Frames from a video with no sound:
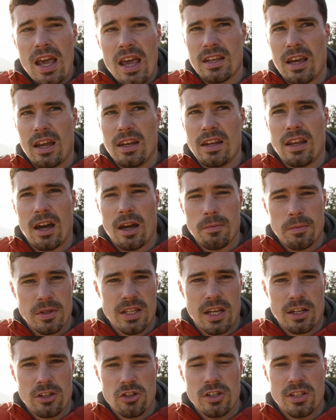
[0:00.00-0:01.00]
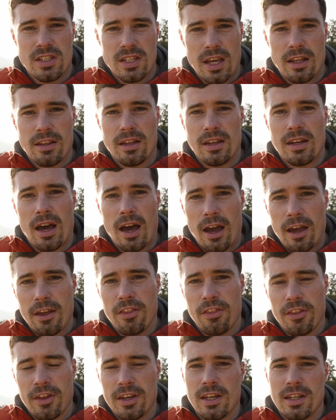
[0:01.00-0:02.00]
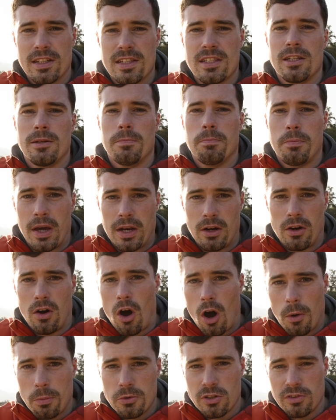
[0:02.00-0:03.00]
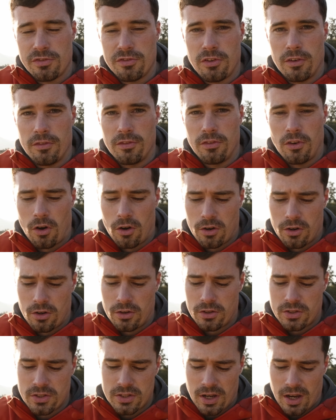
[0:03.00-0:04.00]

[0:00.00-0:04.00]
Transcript: and I must actually say that I think it's the better option for vloggers.